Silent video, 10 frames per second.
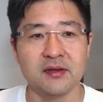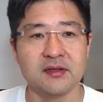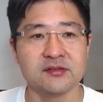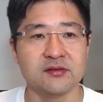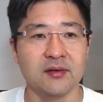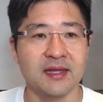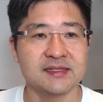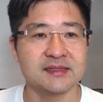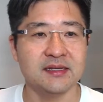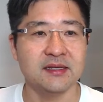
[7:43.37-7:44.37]
So
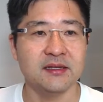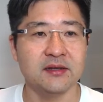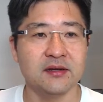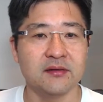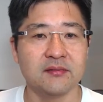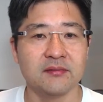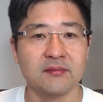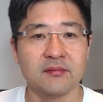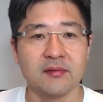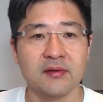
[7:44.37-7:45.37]
let's see here.
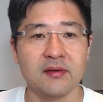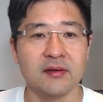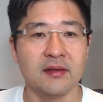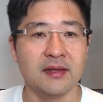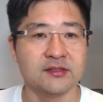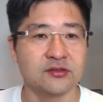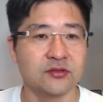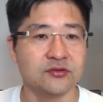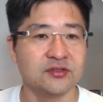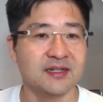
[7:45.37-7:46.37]
Let's
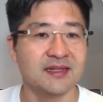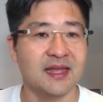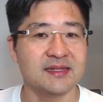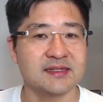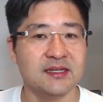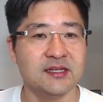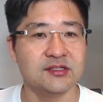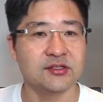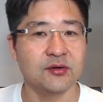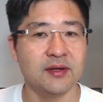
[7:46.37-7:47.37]
go to the task
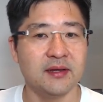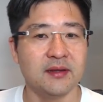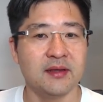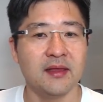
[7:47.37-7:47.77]
history